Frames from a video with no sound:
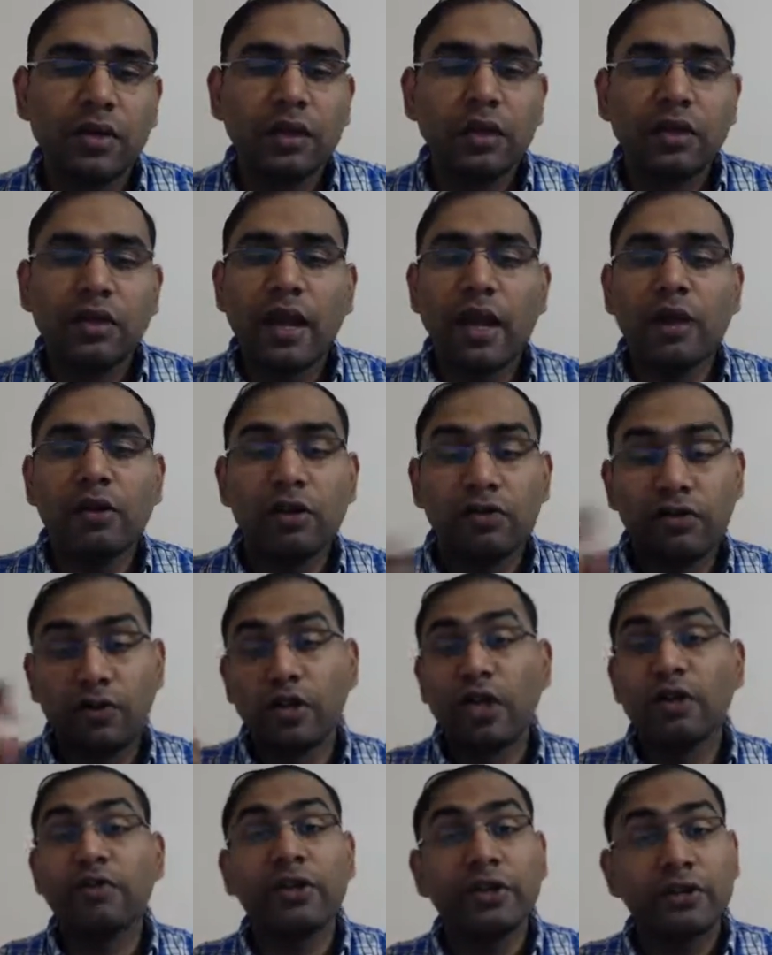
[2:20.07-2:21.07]
Now, if you
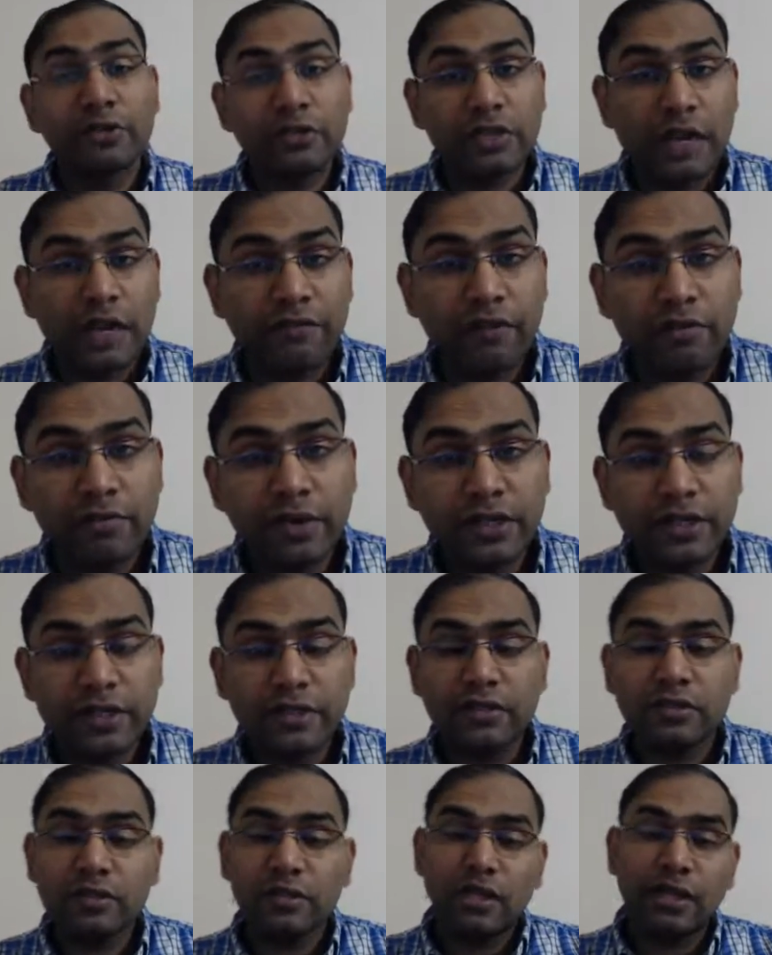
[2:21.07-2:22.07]
never use
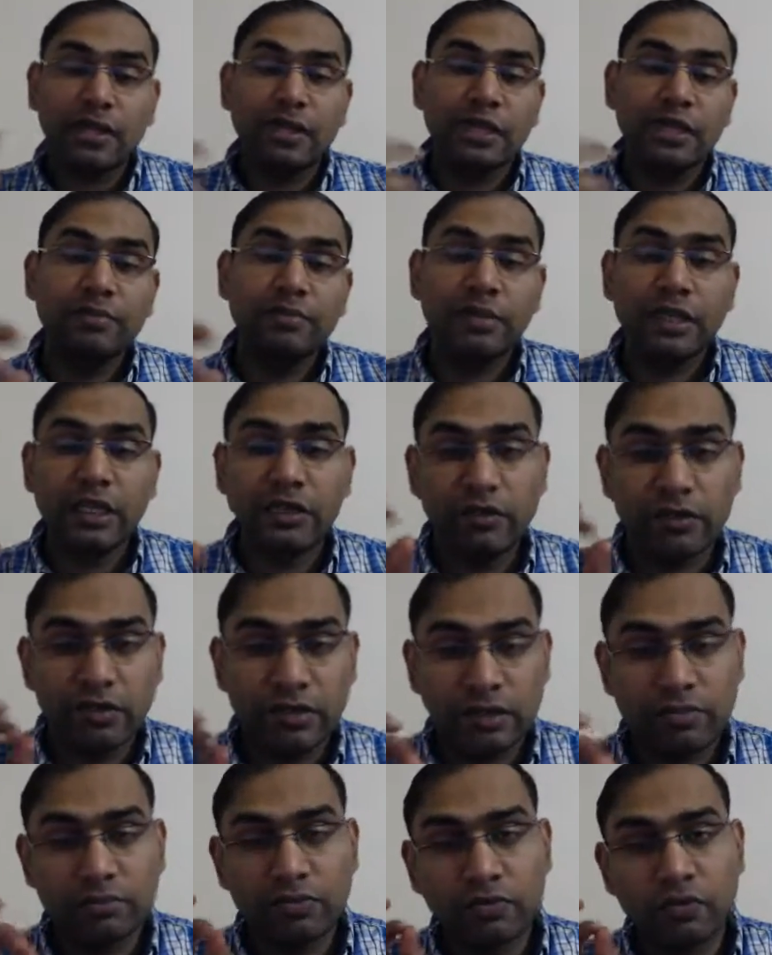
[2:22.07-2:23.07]
affirmations, let me give you
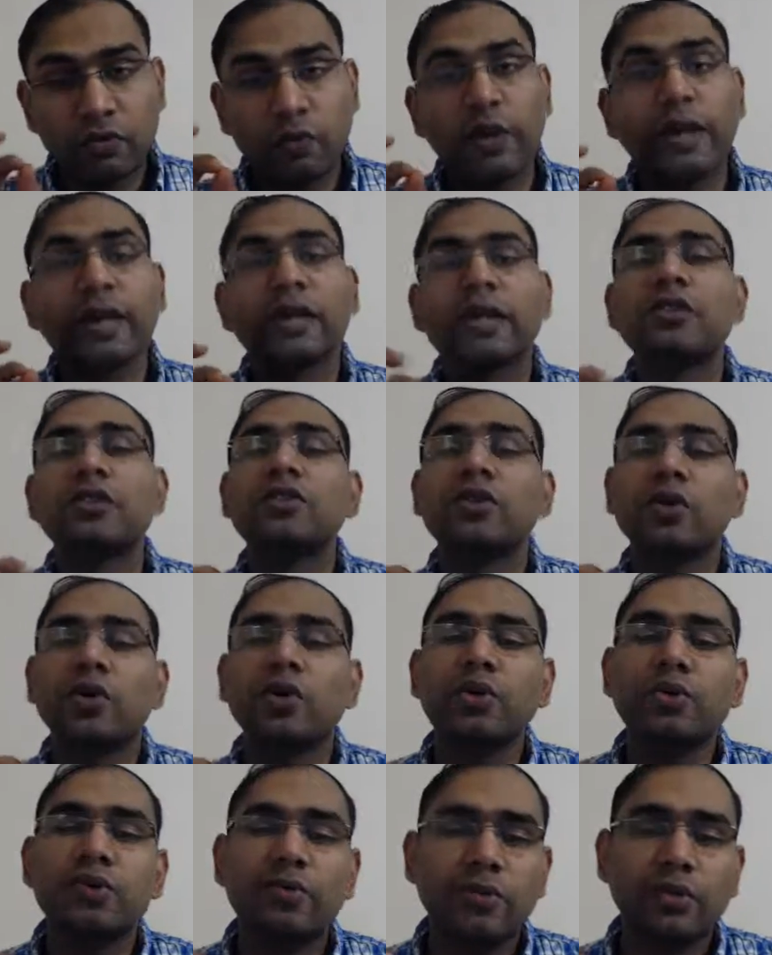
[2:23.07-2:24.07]
some quick
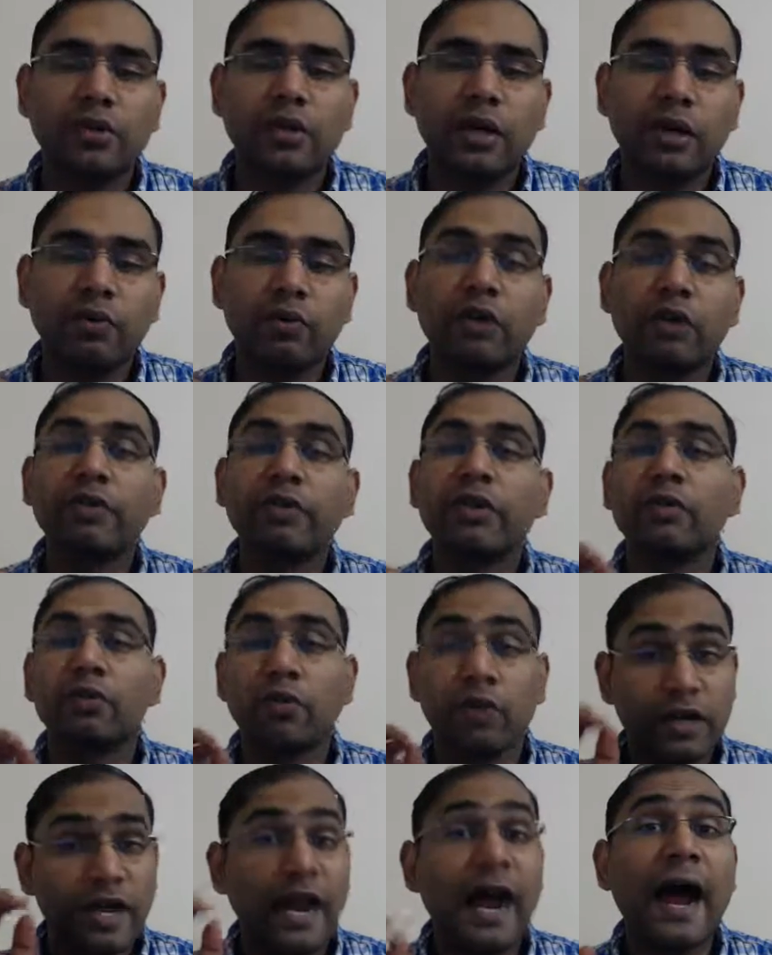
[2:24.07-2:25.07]
intro. The work with the
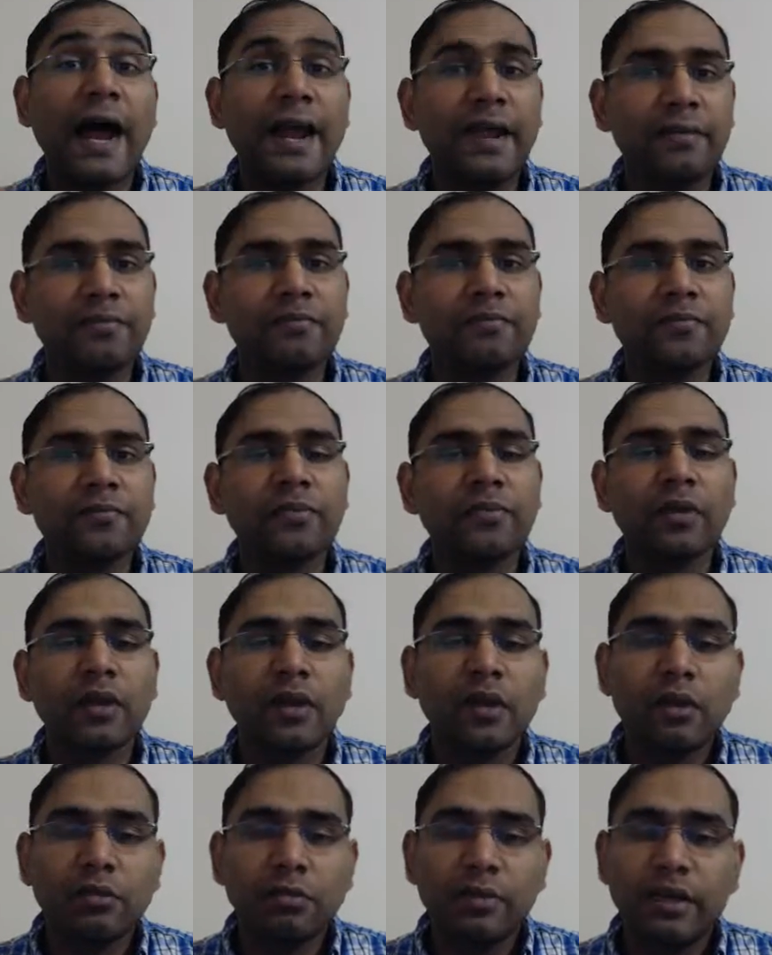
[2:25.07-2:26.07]
word I,
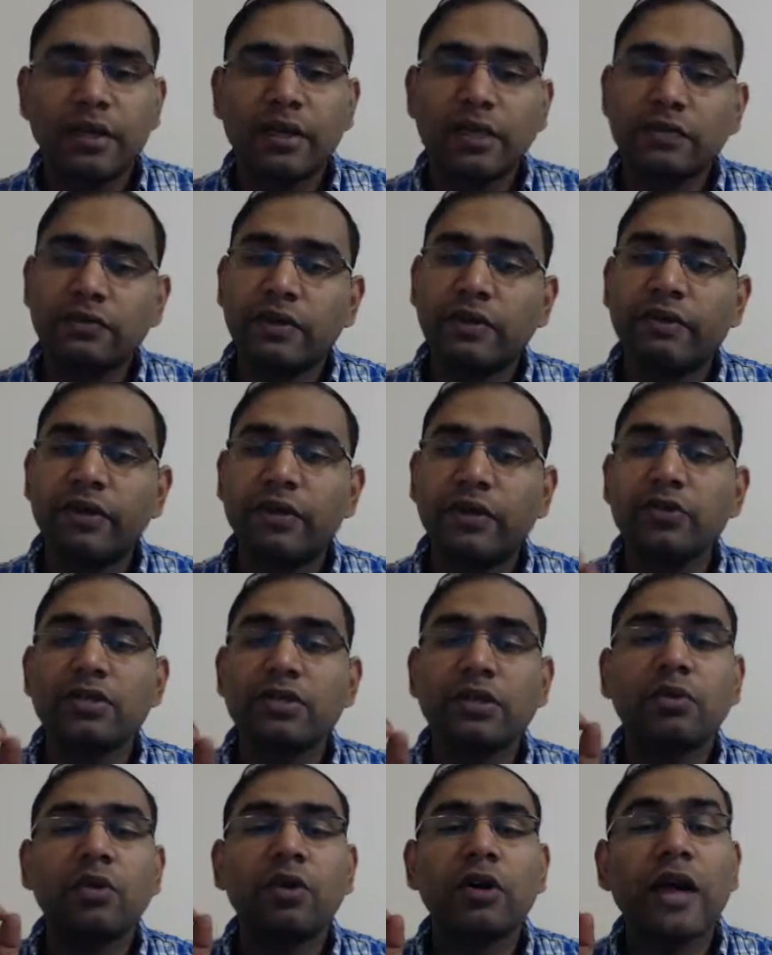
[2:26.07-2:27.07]
because when we use
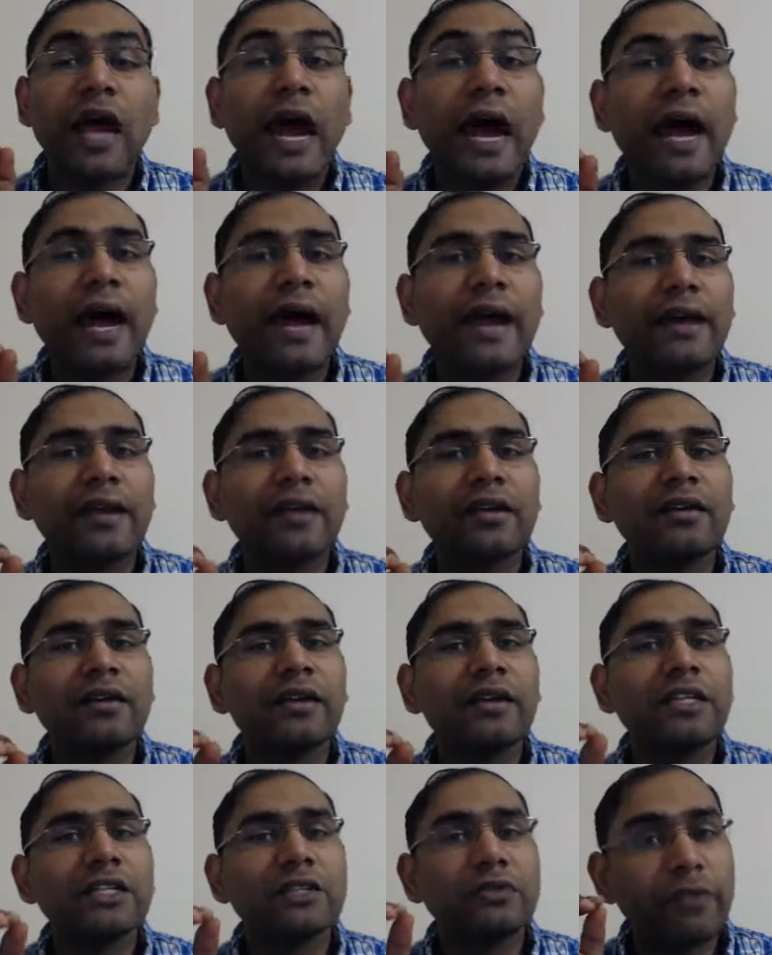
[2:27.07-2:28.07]
the word I,
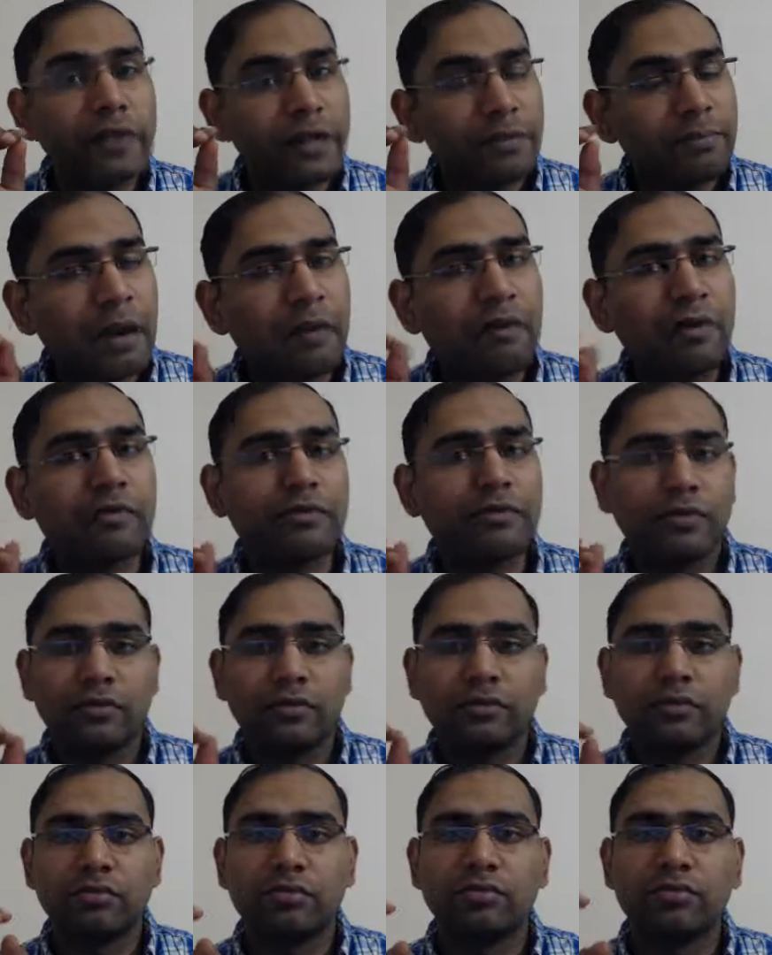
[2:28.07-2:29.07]
it's very
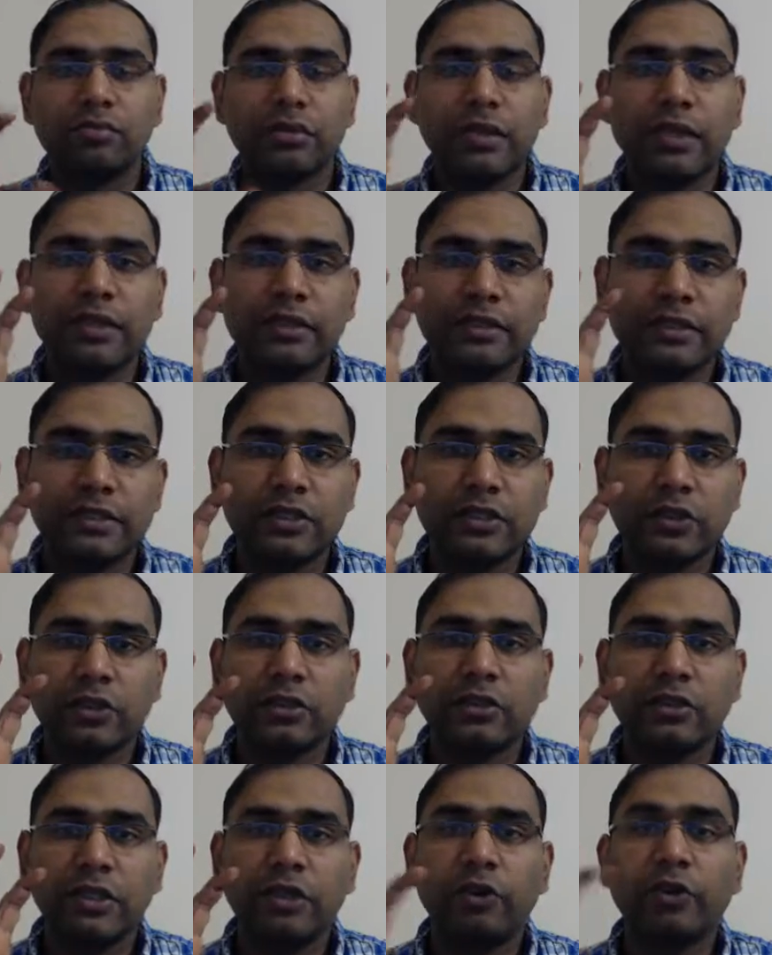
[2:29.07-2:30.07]
powerful because it's
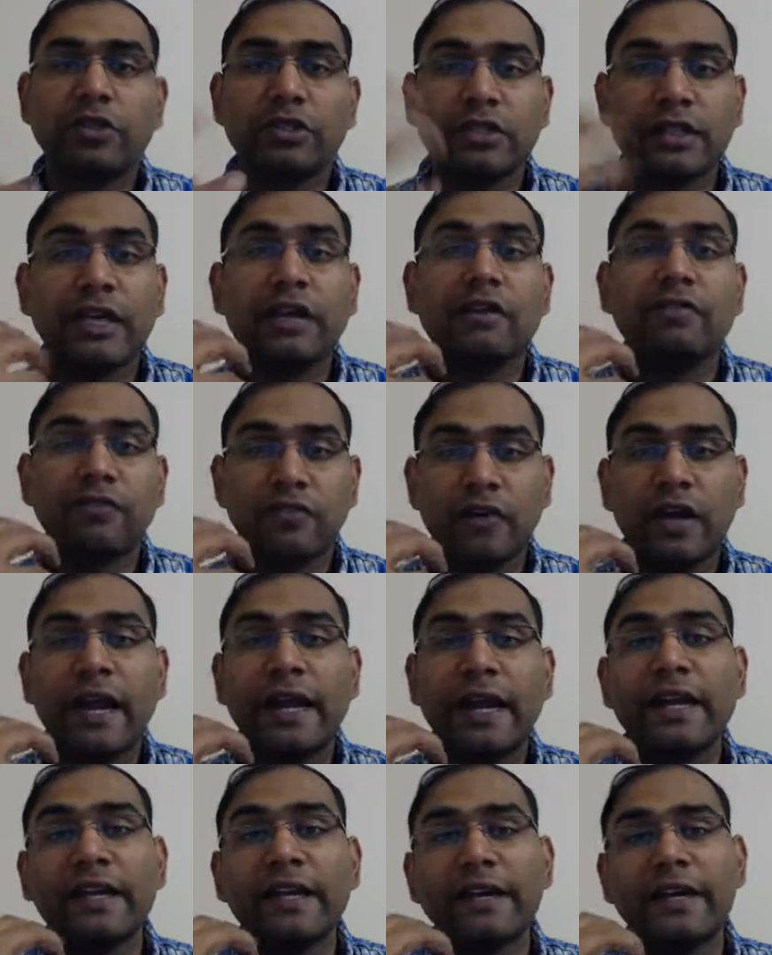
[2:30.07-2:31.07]
your self
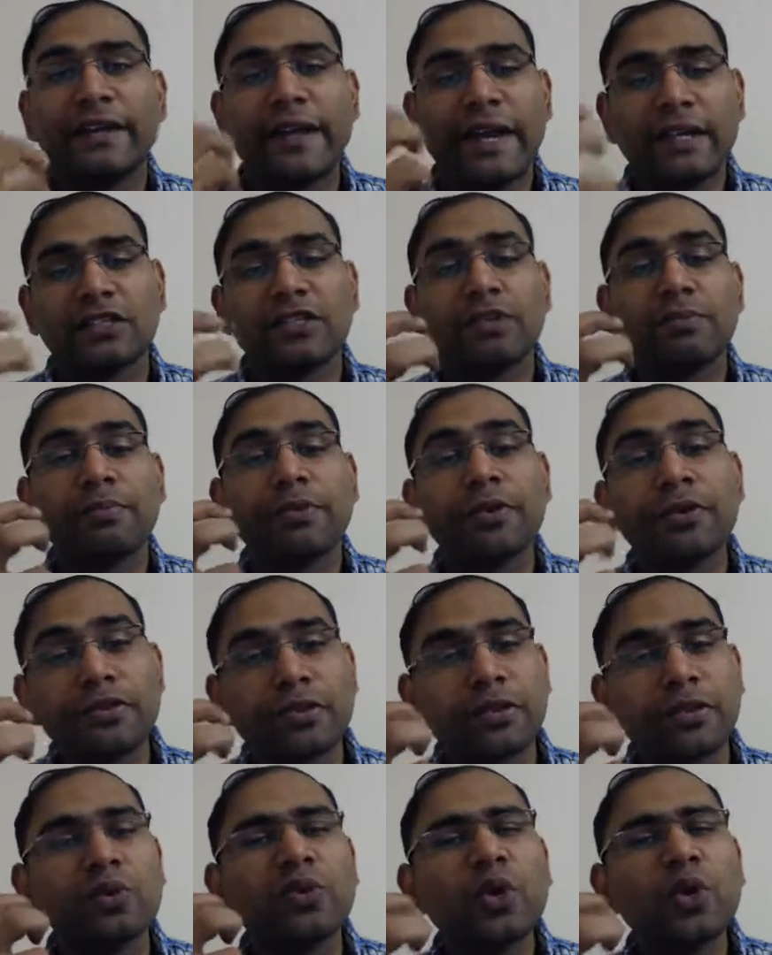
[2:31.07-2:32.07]
identity as your
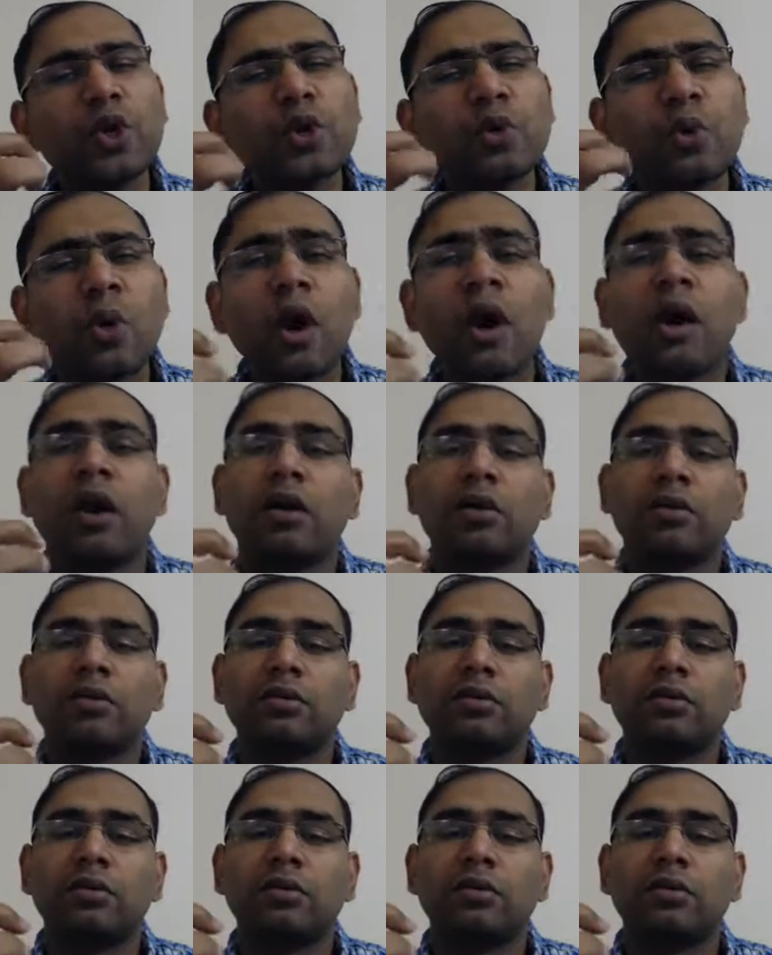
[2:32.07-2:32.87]
person who you are.